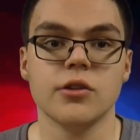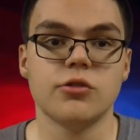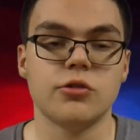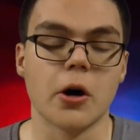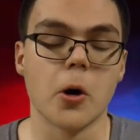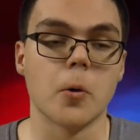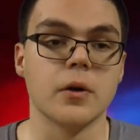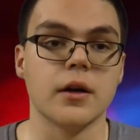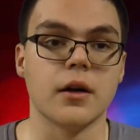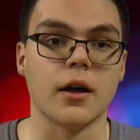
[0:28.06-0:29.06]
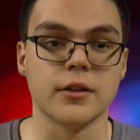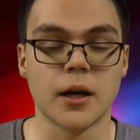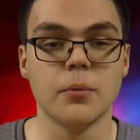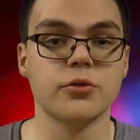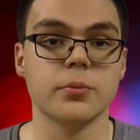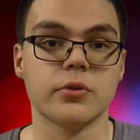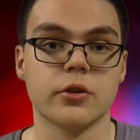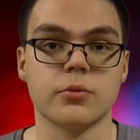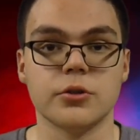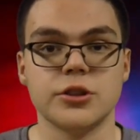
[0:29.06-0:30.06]
So a couple of
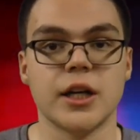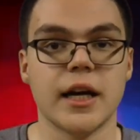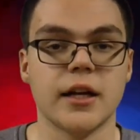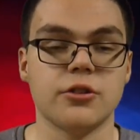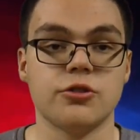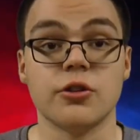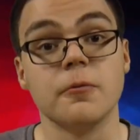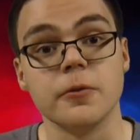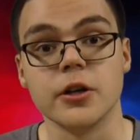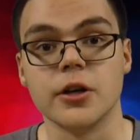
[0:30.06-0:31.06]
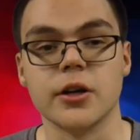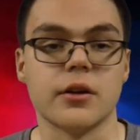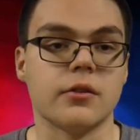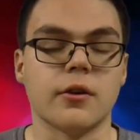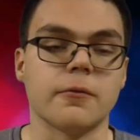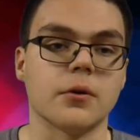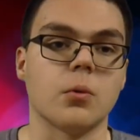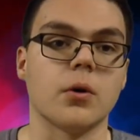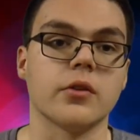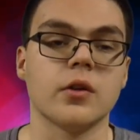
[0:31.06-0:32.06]
superstars were changed, some for the good, some for the
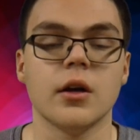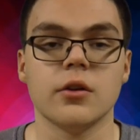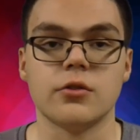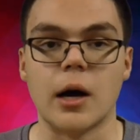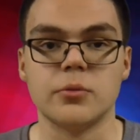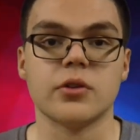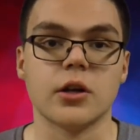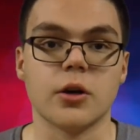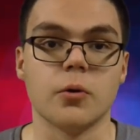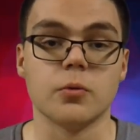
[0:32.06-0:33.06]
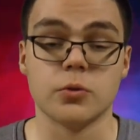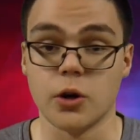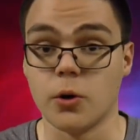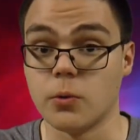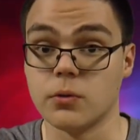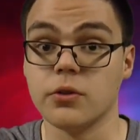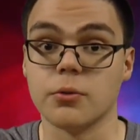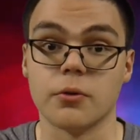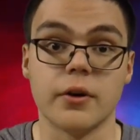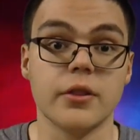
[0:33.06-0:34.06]
worse. So I'm just gonna go
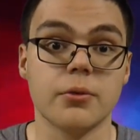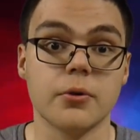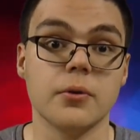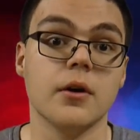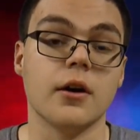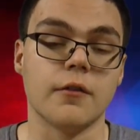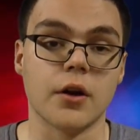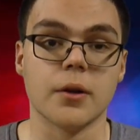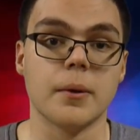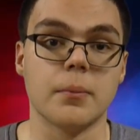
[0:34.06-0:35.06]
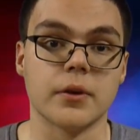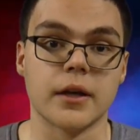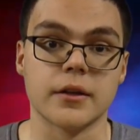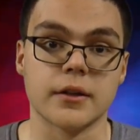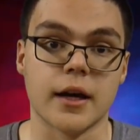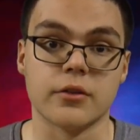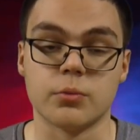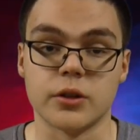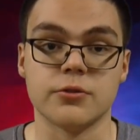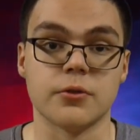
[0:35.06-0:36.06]
through a run through of all the people that got
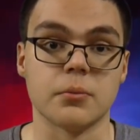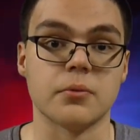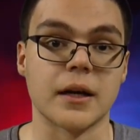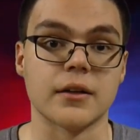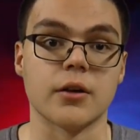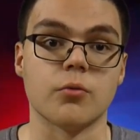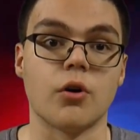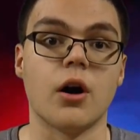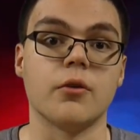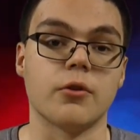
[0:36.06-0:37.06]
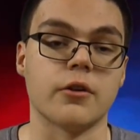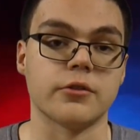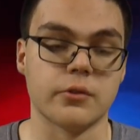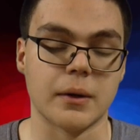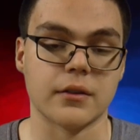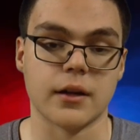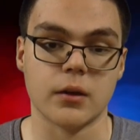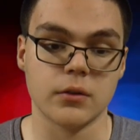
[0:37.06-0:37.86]
switched from SmackDown to Raw and Raw to SmackDown.